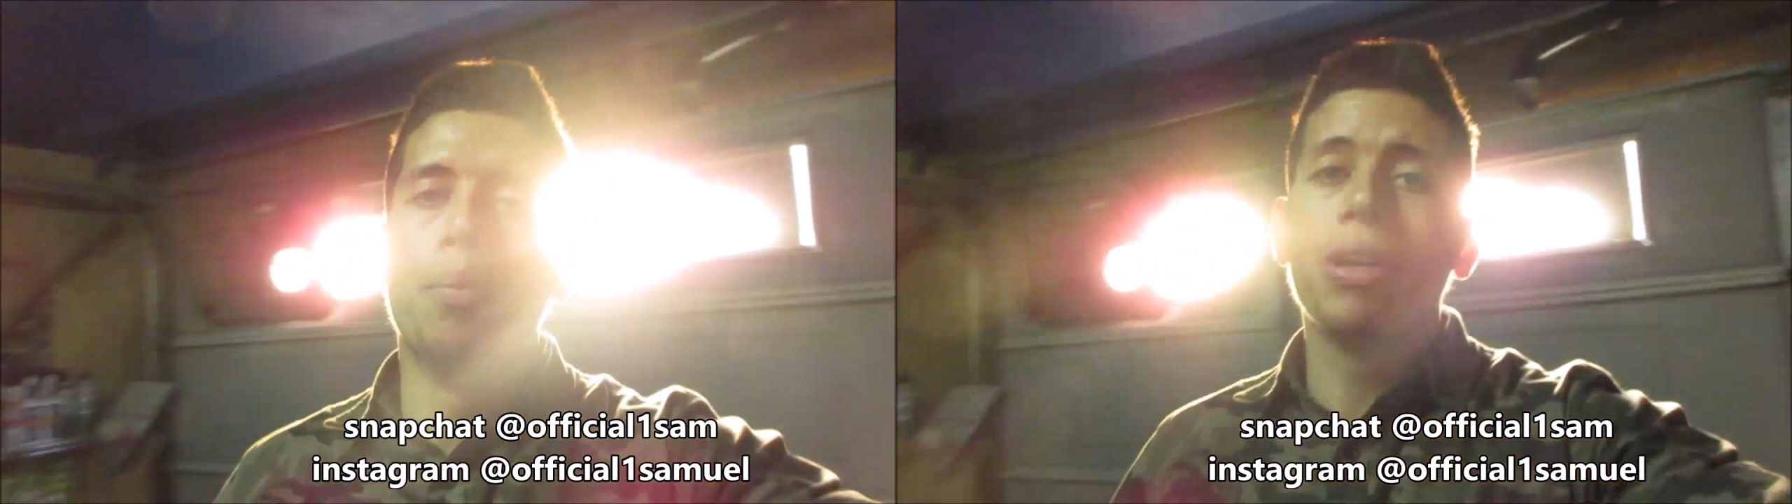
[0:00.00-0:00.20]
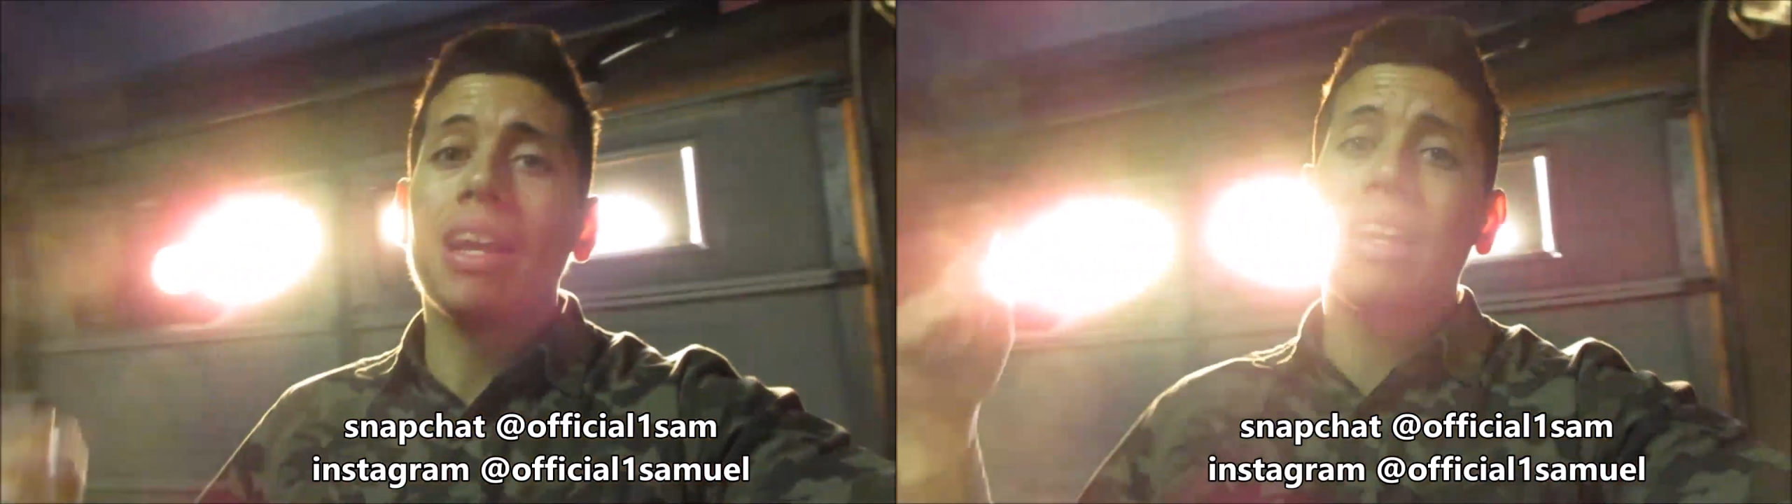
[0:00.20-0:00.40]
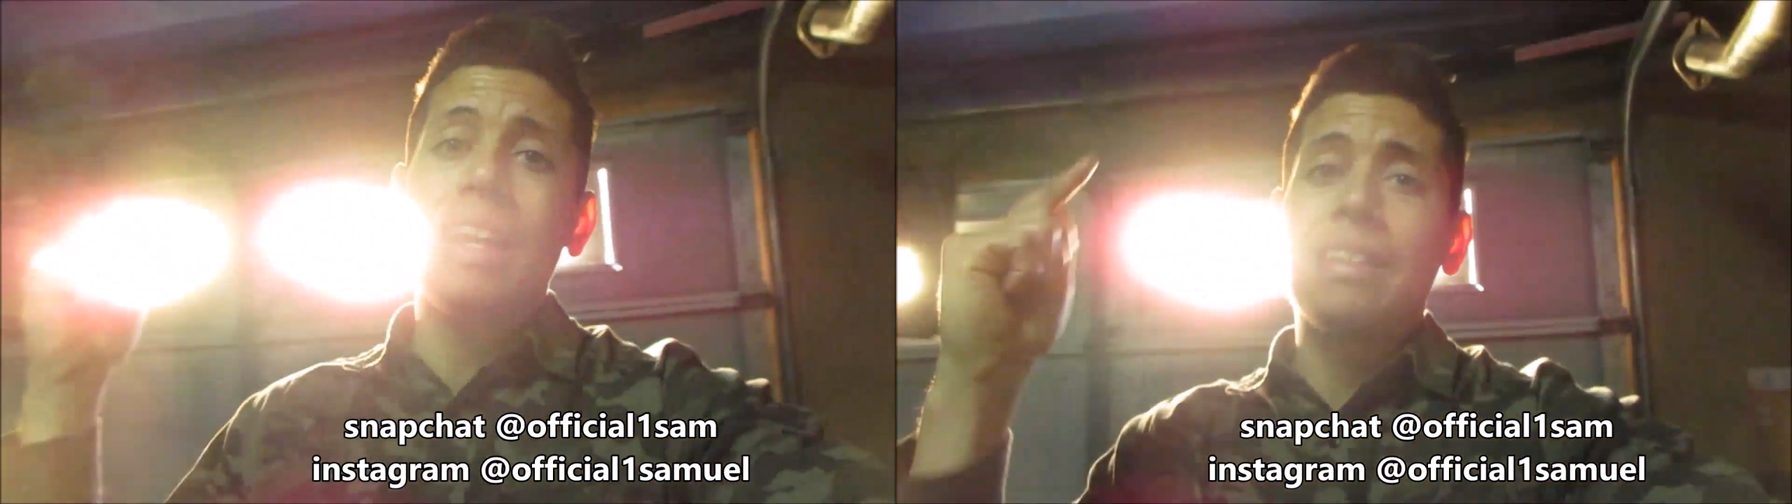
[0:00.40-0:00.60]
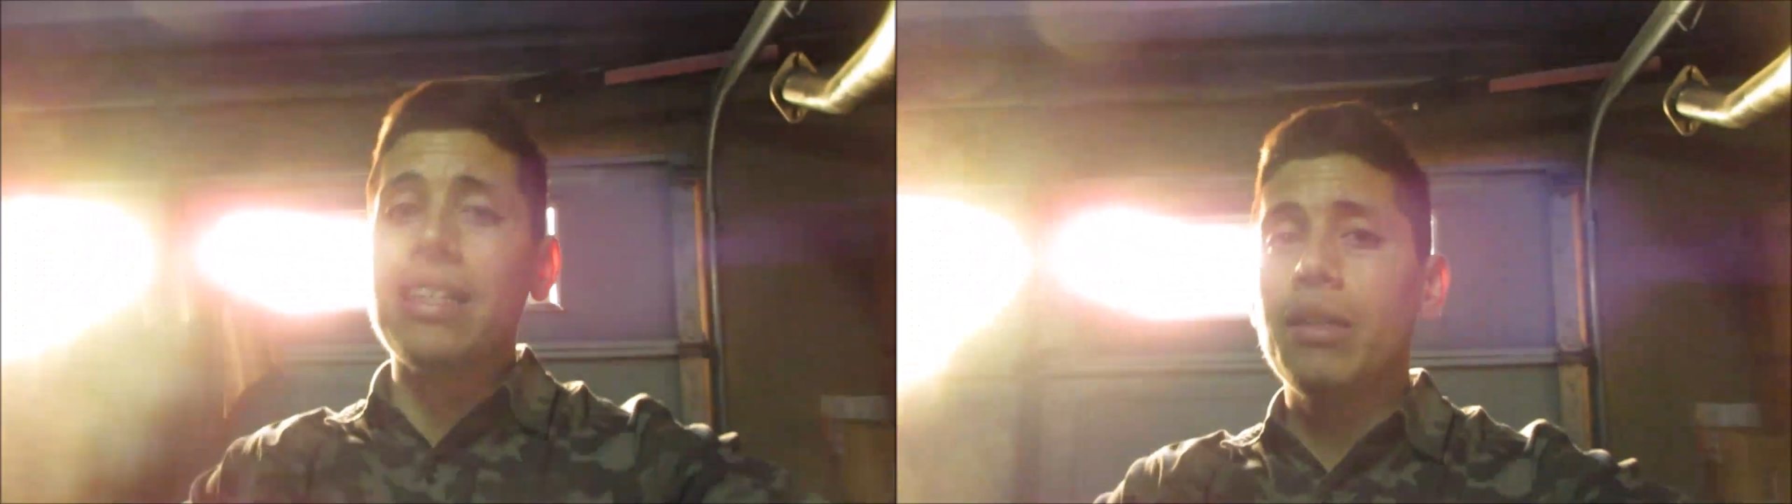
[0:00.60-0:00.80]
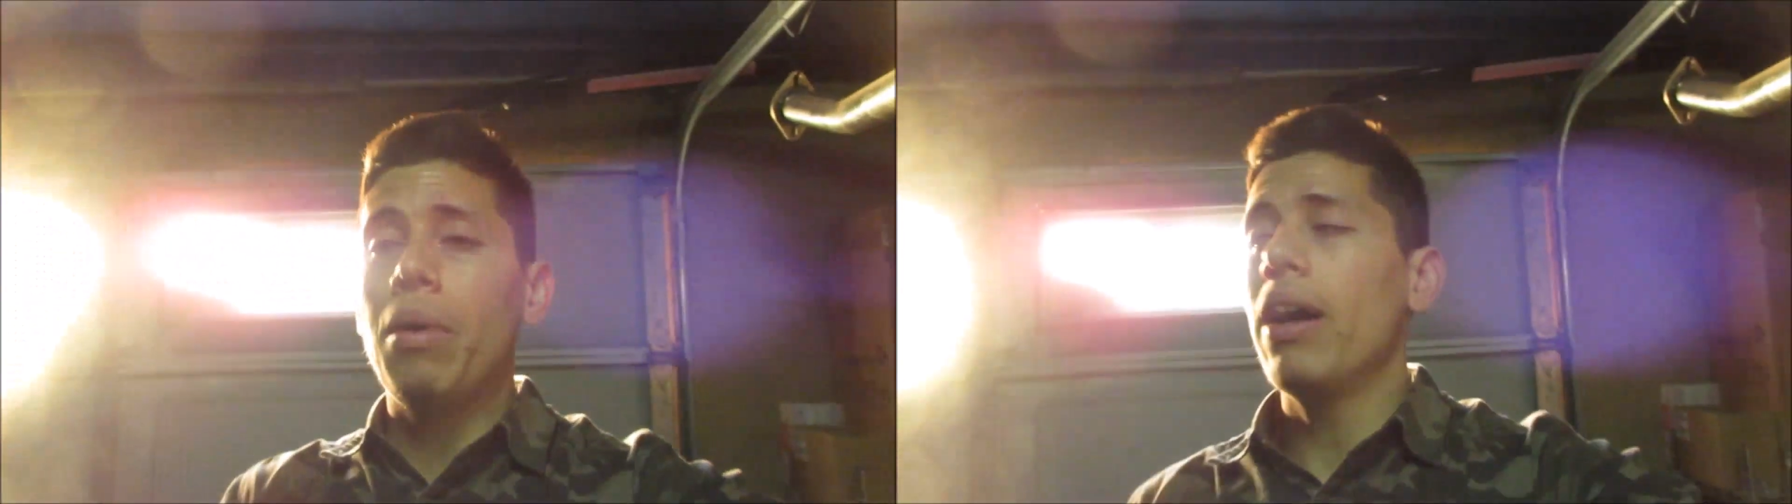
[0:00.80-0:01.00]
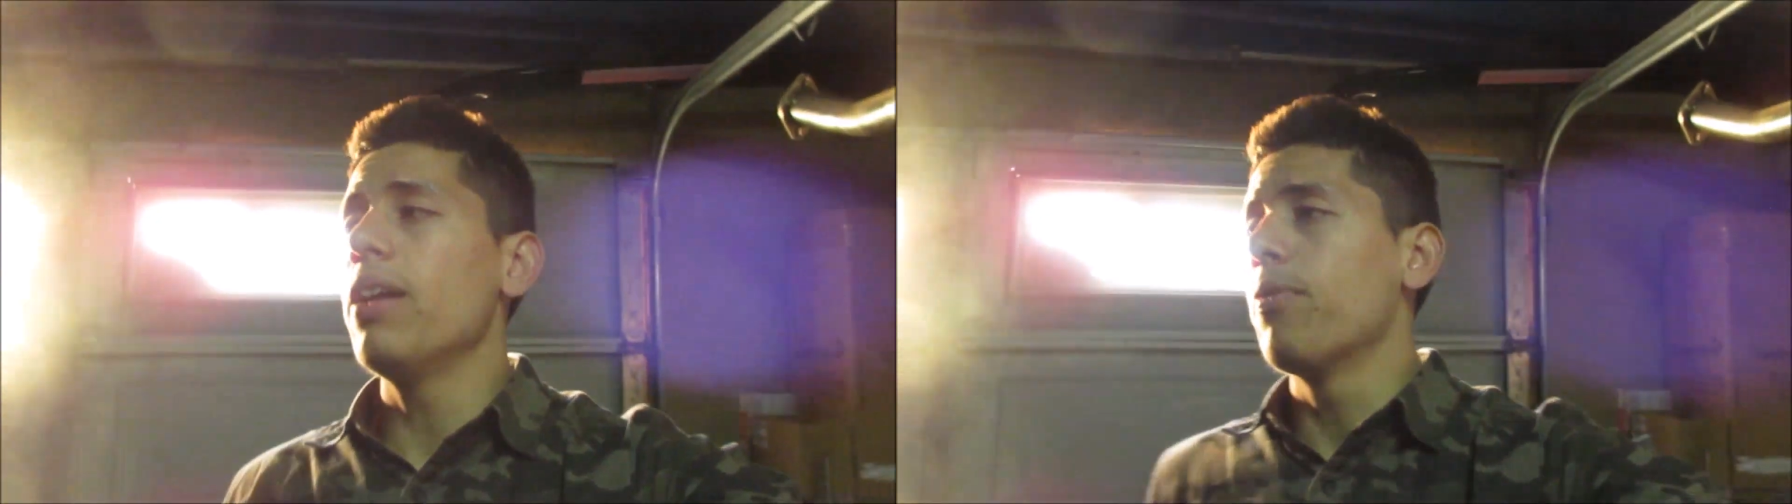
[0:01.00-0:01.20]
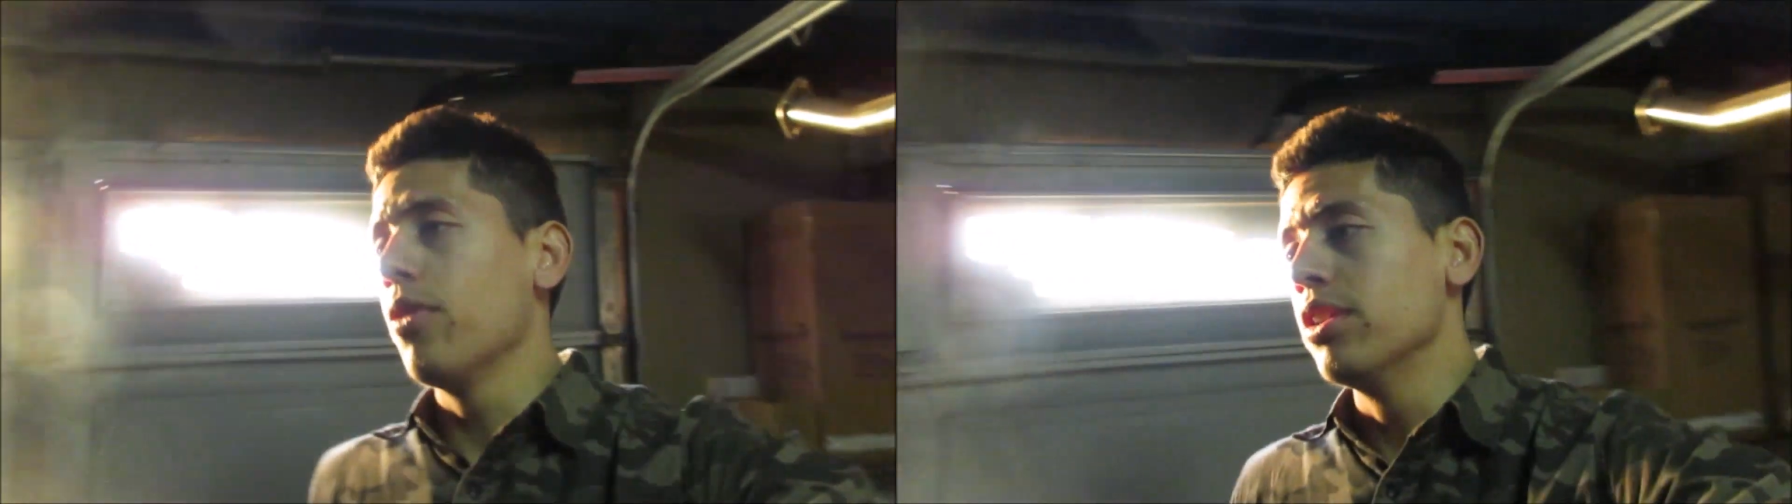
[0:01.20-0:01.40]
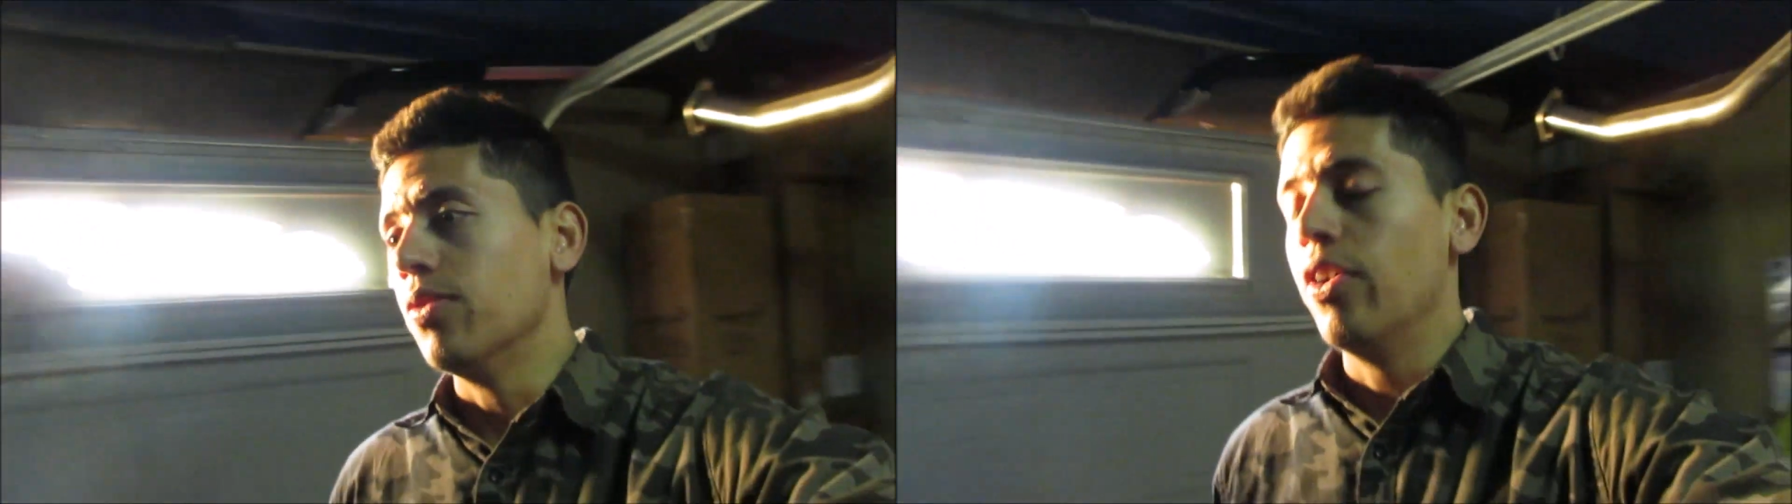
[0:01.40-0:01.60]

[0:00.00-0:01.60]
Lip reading: But yeah guys, that's about it for this